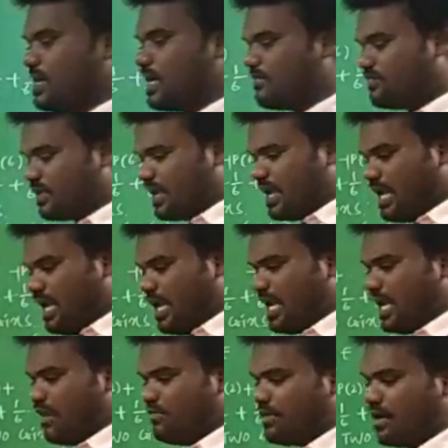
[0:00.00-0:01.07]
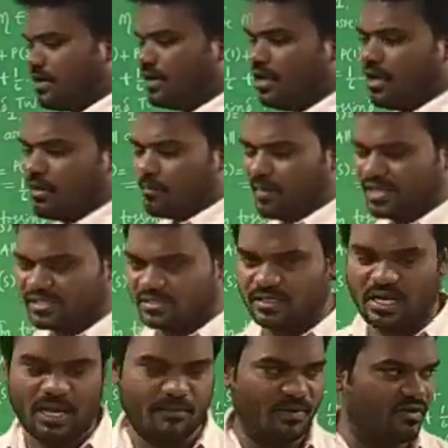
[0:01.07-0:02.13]
of any event must
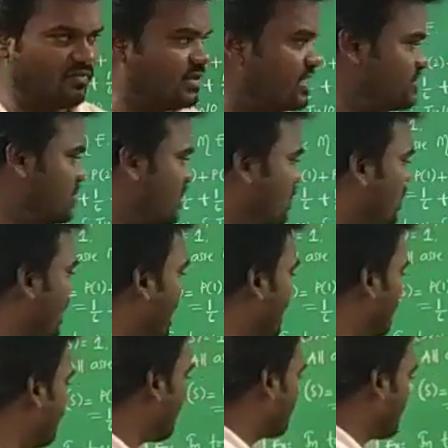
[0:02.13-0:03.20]
lie between the 0 and 1.